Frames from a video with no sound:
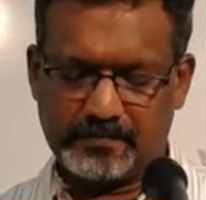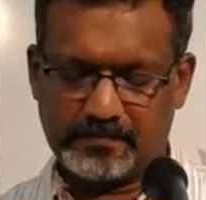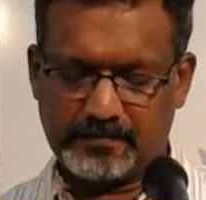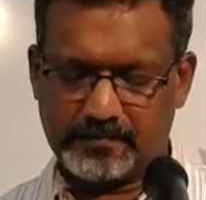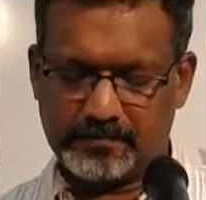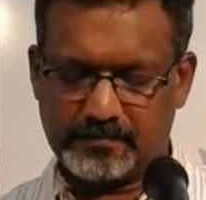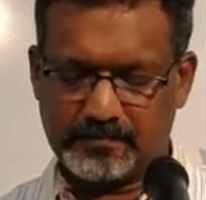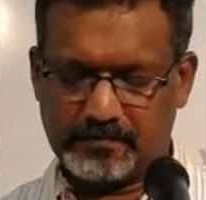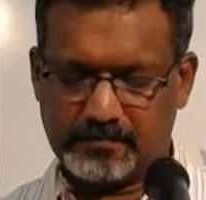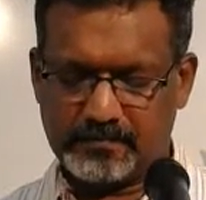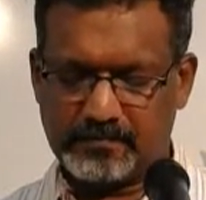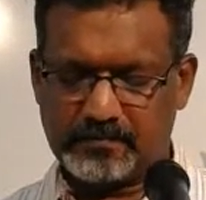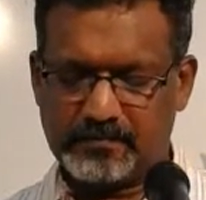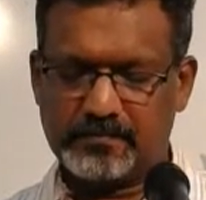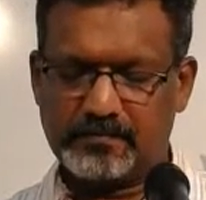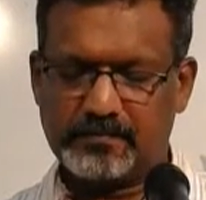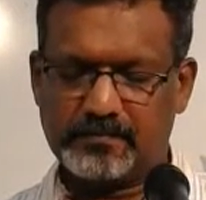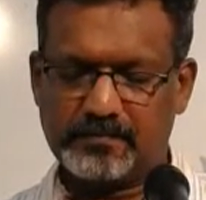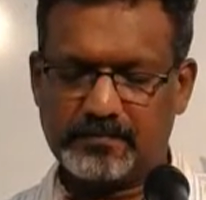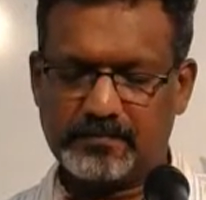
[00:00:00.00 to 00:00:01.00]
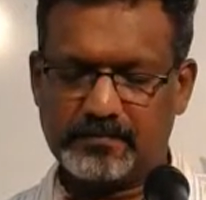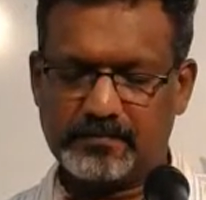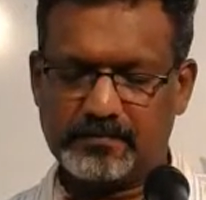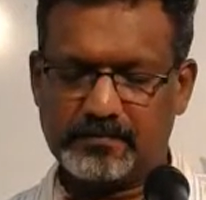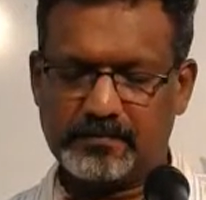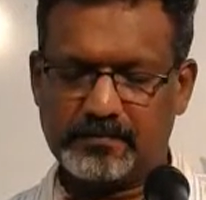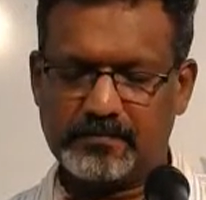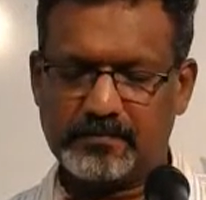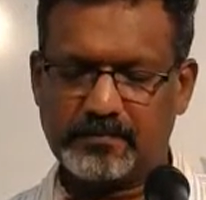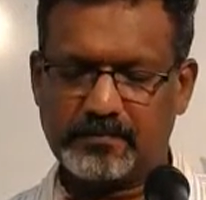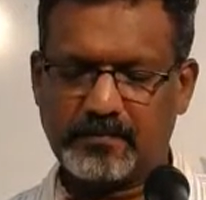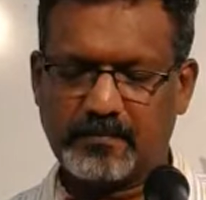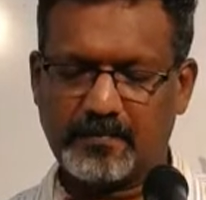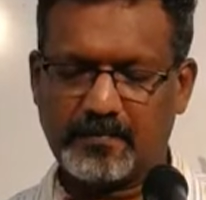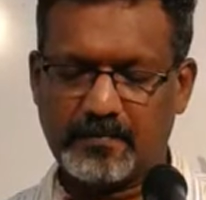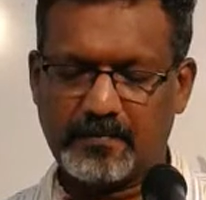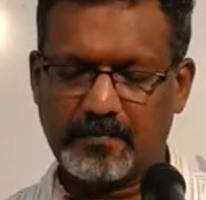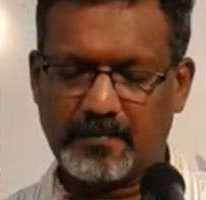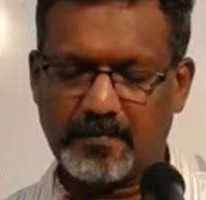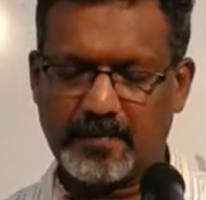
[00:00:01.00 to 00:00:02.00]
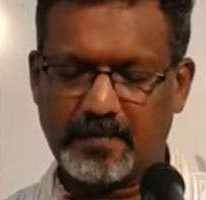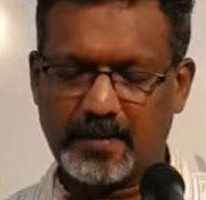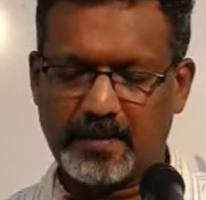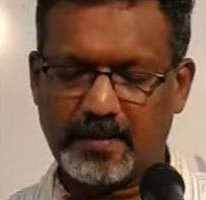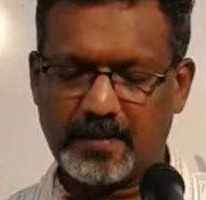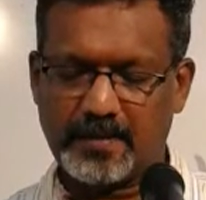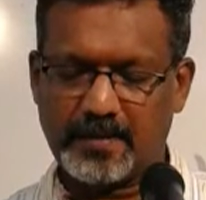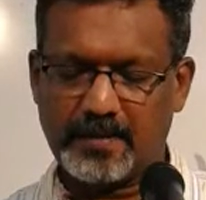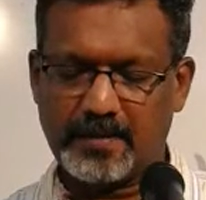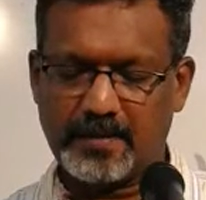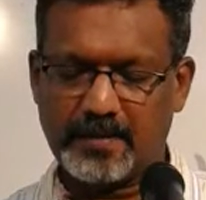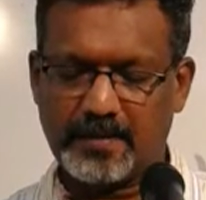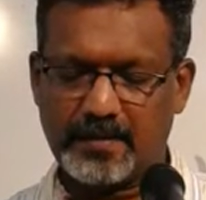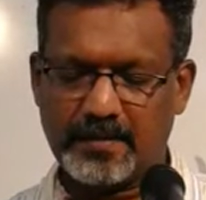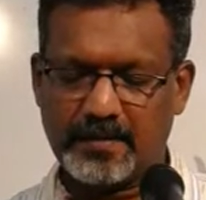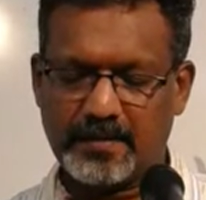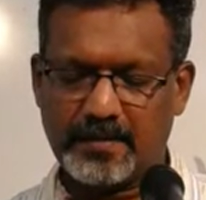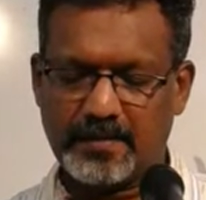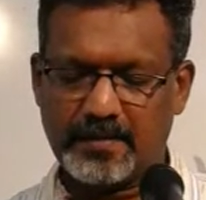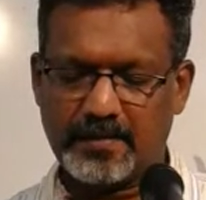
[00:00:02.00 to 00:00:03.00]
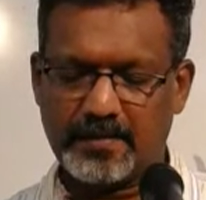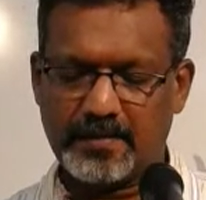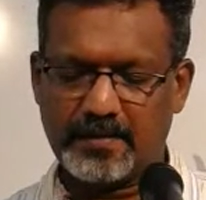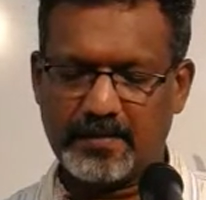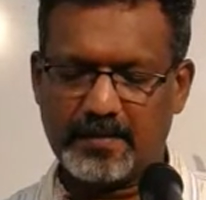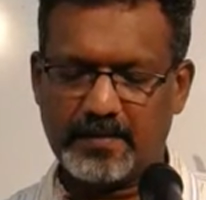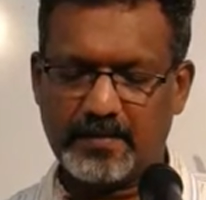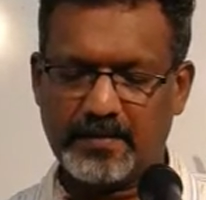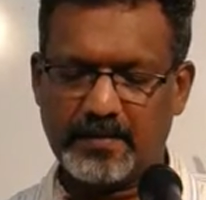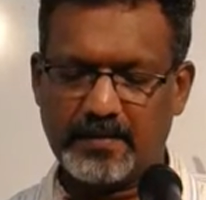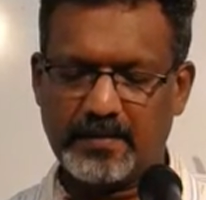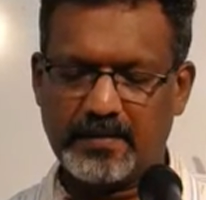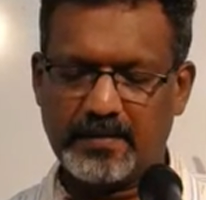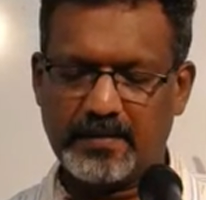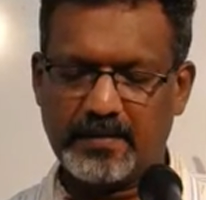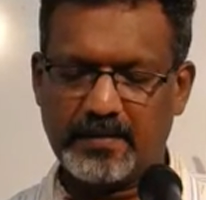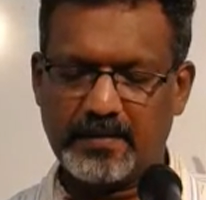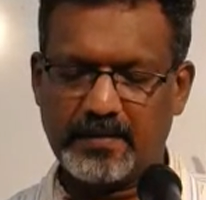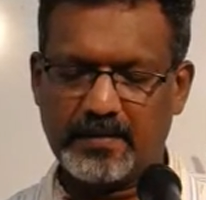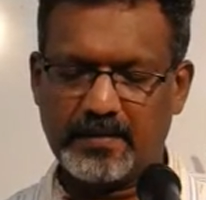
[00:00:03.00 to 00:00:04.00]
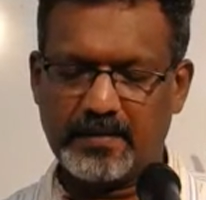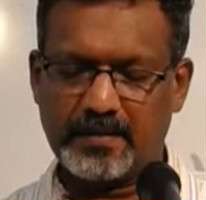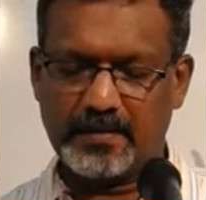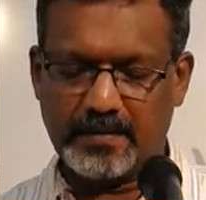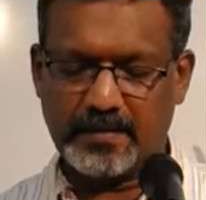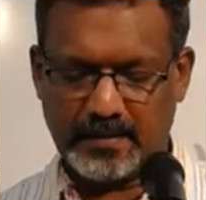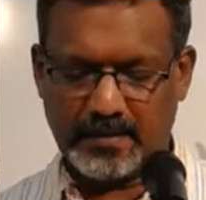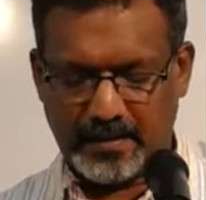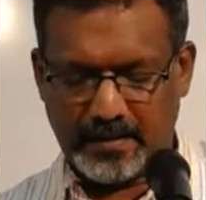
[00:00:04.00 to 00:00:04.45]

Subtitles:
Nobody speaks.